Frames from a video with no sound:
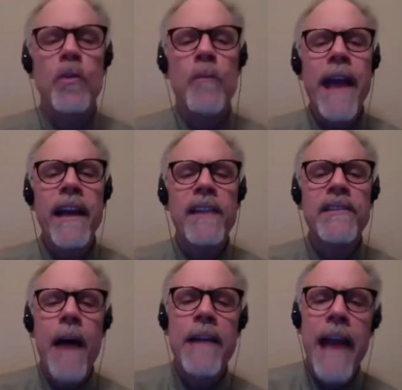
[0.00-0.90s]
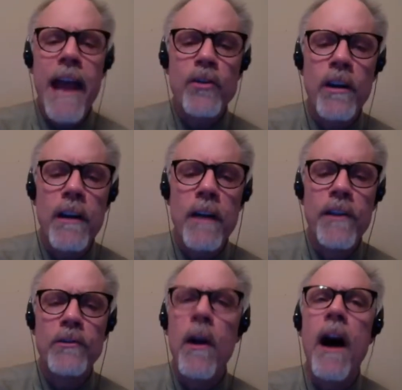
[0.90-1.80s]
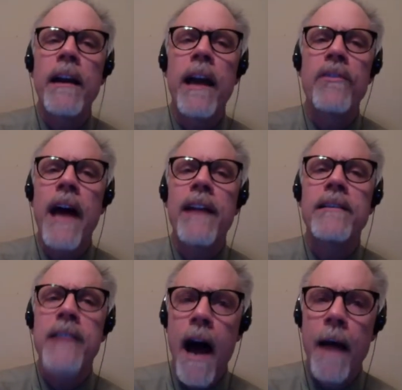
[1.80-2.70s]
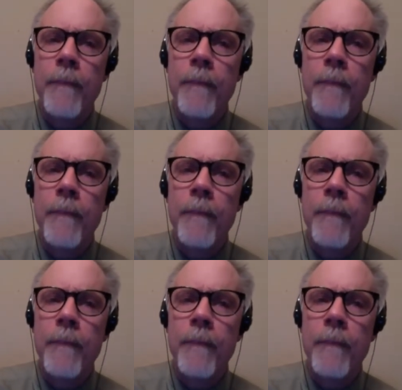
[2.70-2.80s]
make an examination of the trunk at that time?